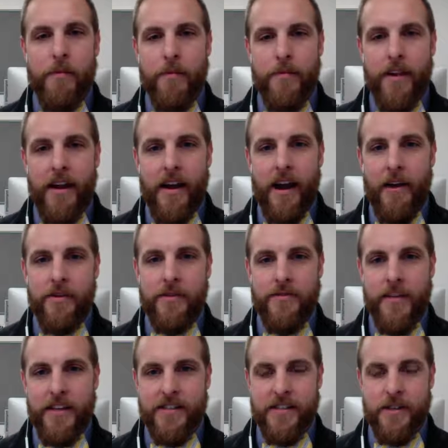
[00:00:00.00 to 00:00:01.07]
that I always
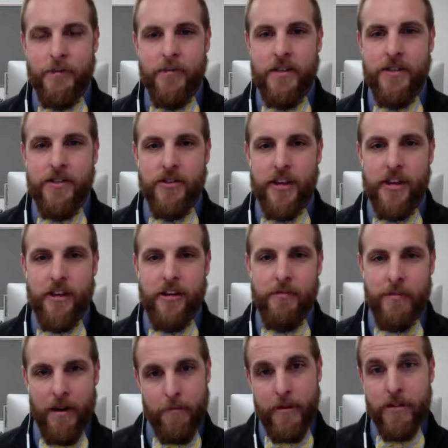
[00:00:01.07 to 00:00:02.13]
face as an administrator,
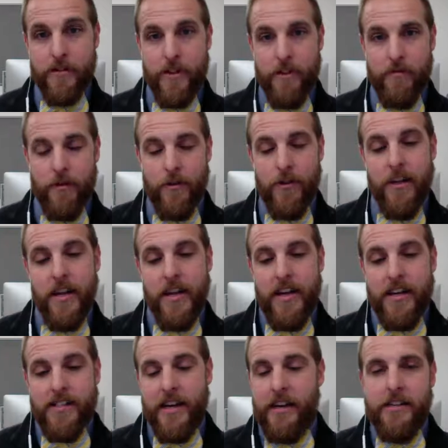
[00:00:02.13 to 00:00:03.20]
my administrative role,
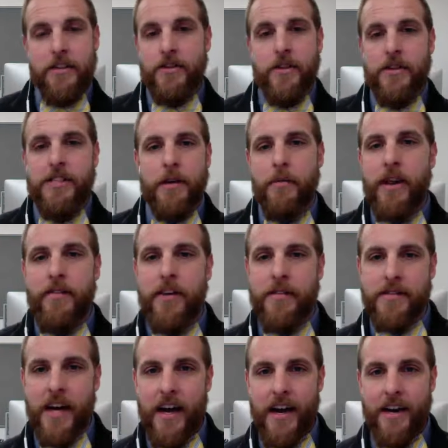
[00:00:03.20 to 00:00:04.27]
is that teachers always say, we never have
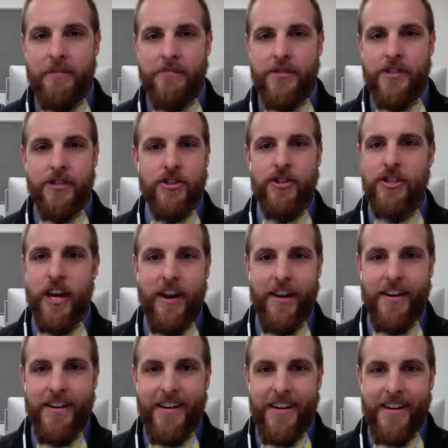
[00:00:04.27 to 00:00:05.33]
time to share.
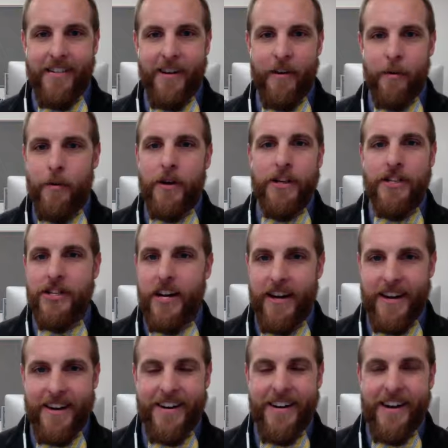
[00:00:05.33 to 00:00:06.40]
Right? We want to
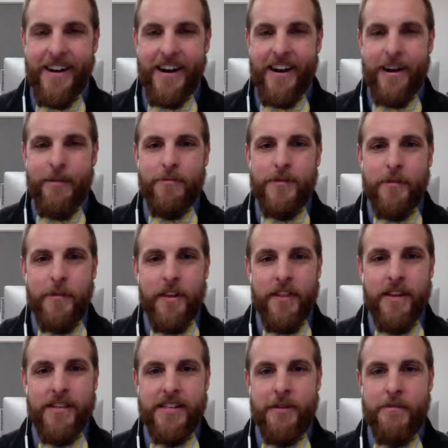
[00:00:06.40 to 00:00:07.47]
share. So one of the
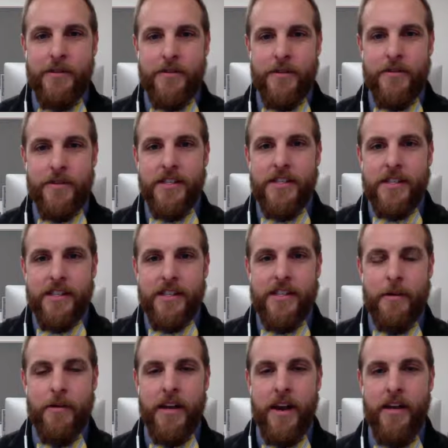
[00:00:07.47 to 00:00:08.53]
things I've been doing recently is
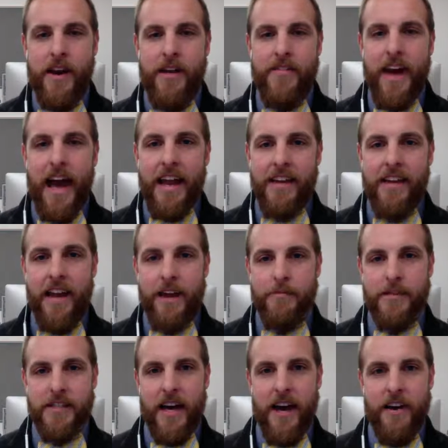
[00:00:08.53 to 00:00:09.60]
that we now have EdCamp
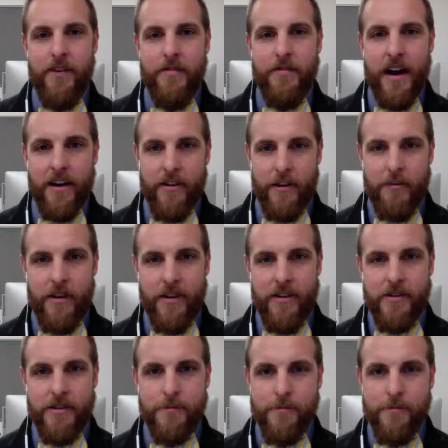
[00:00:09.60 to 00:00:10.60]
style faculty meetings